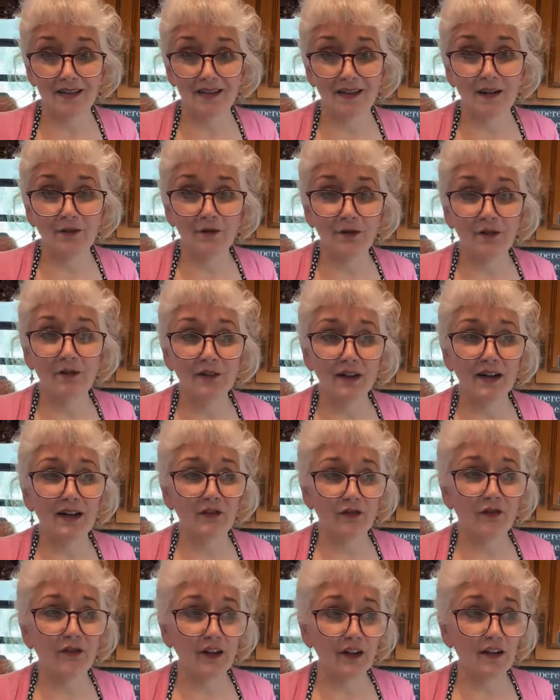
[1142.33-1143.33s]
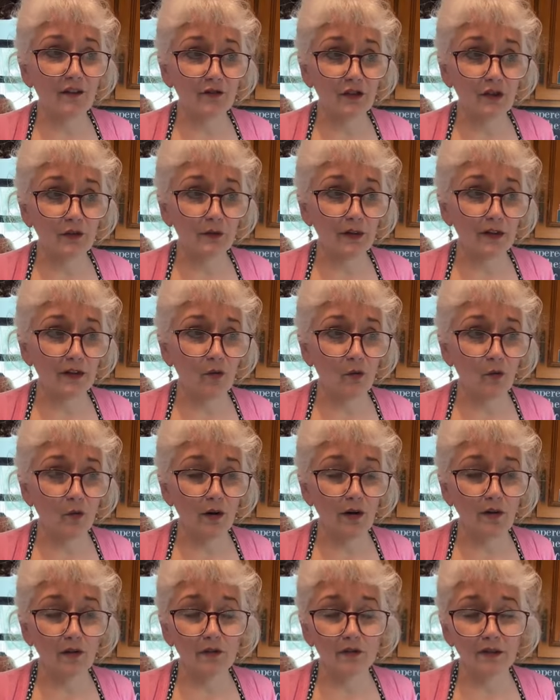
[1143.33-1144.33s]
So if you're like afraid of doing
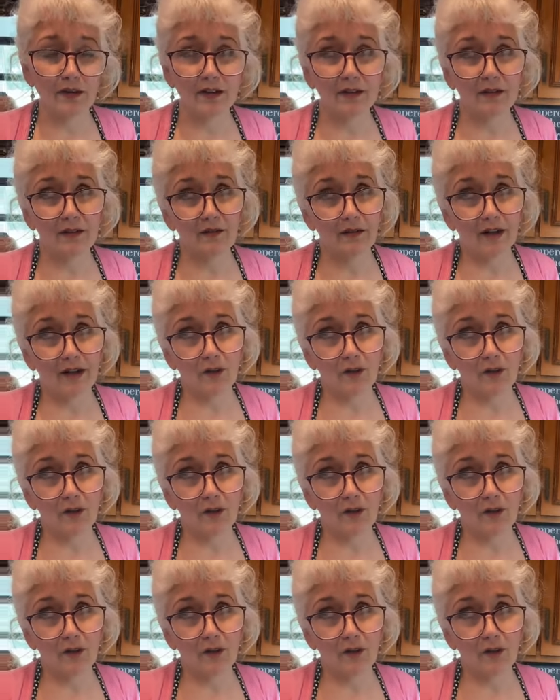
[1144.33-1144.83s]
oil and,